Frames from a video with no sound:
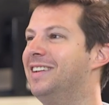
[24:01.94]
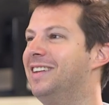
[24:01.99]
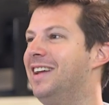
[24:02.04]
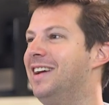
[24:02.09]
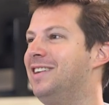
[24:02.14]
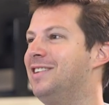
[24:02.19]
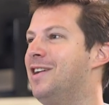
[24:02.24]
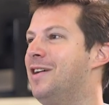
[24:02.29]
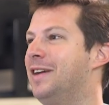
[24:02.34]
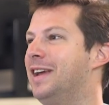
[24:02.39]

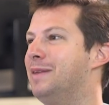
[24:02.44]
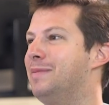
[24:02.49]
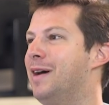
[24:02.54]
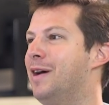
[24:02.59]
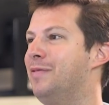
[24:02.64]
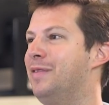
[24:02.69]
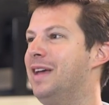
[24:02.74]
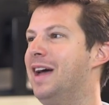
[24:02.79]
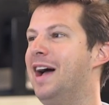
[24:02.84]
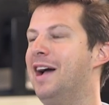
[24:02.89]
like hmm. talking
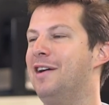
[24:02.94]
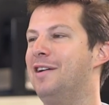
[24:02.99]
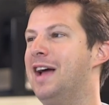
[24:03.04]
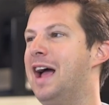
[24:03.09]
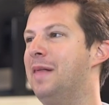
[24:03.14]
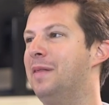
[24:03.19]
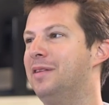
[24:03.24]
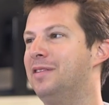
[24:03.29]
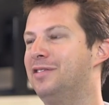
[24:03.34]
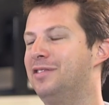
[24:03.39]
about the Iron
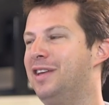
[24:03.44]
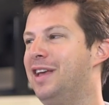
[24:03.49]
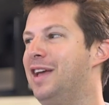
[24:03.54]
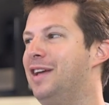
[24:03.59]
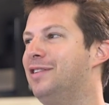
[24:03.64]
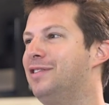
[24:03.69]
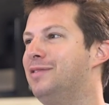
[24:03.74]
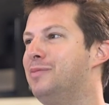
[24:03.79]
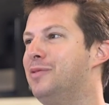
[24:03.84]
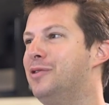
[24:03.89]
Islands
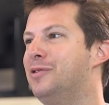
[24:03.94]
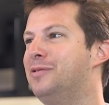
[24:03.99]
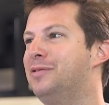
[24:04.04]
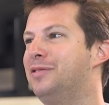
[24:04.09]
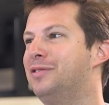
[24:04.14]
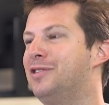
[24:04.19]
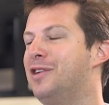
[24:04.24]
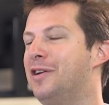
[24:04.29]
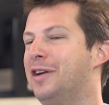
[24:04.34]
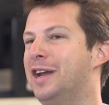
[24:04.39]

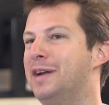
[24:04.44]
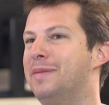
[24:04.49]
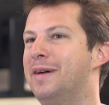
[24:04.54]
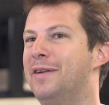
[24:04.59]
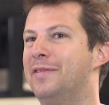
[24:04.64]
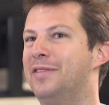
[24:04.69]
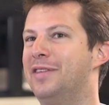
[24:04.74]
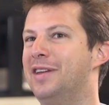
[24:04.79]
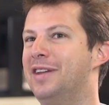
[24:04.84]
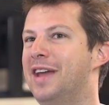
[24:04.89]
Kingsmoot, talking
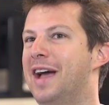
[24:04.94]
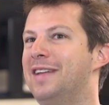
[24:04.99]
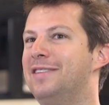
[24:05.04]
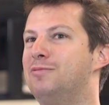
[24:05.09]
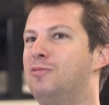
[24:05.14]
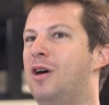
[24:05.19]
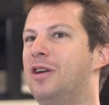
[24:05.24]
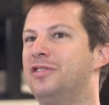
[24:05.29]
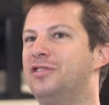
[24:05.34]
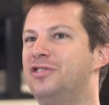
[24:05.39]
about the
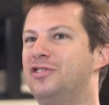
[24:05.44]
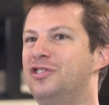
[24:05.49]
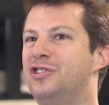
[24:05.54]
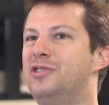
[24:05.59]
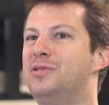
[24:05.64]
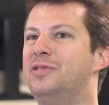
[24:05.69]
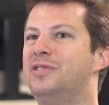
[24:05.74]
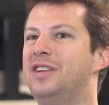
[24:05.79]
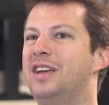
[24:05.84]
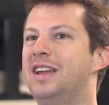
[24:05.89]
Night's Watch
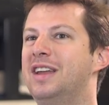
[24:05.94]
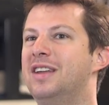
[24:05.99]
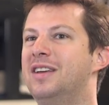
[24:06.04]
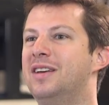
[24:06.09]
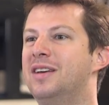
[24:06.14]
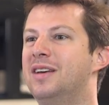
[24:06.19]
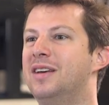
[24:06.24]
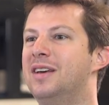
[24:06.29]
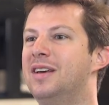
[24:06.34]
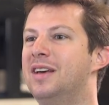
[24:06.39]
choosing.
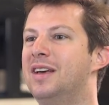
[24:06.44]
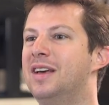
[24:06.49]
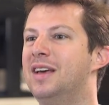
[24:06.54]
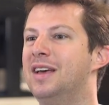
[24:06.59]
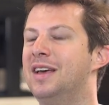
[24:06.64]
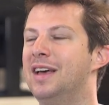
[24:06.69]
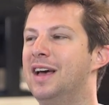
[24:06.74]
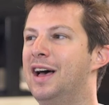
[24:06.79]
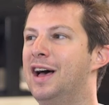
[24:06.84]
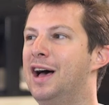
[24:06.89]

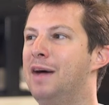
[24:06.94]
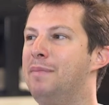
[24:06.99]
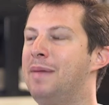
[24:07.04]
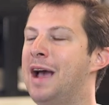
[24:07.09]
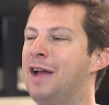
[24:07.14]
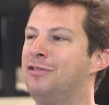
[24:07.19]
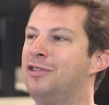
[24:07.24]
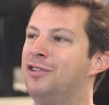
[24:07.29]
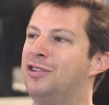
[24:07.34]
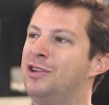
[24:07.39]
Uh,
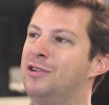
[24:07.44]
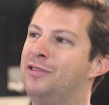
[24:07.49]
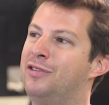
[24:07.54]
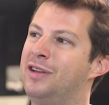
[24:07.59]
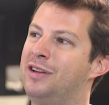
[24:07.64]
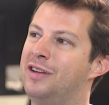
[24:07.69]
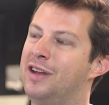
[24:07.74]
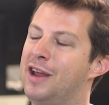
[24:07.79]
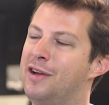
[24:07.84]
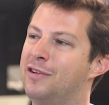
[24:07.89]
Patrick, do you
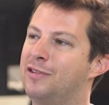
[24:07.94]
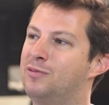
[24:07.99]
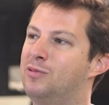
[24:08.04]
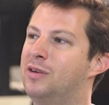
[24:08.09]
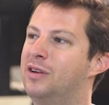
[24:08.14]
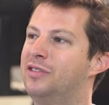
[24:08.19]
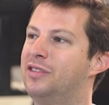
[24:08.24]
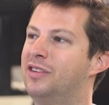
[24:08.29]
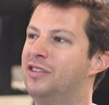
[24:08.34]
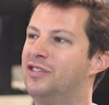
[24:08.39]
think Daenerys
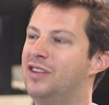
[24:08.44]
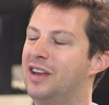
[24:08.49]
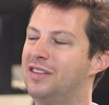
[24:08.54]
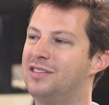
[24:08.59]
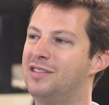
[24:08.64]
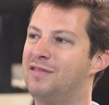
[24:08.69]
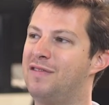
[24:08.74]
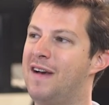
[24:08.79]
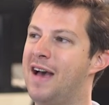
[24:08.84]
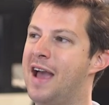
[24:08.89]
was
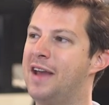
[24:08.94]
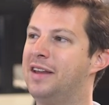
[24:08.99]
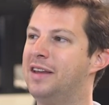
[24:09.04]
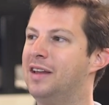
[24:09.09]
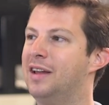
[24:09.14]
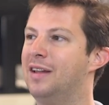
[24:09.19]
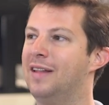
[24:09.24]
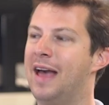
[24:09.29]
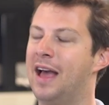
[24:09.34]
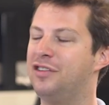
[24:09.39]
justified
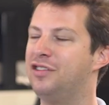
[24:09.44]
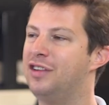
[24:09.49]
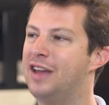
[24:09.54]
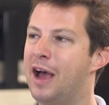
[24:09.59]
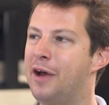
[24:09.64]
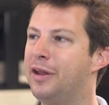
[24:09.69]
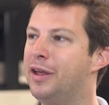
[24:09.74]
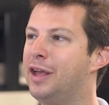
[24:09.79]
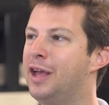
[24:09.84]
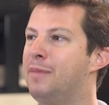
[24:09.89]
in lashing
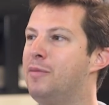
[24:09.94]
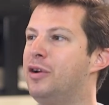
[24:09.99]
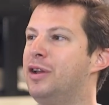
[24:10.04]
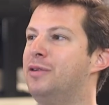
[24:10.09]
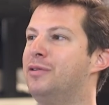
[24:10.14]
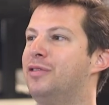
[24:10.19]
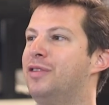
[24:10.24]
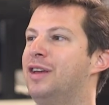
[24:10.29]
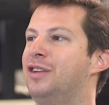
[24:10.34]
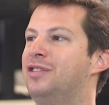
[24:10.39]
out at him, or do
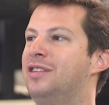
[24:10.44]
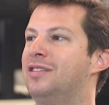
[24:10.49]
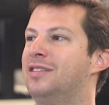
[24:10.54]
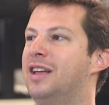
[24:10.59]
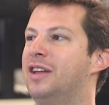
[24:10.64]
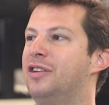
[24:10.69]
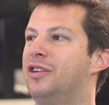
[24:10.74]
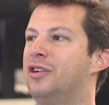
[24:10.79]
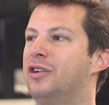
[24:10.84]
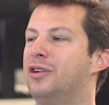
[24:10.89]
you think she's
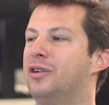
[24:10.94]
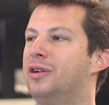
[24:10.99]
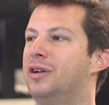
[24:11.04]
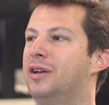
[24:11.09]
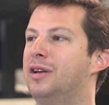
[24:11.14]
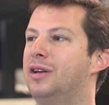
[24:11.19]
letting her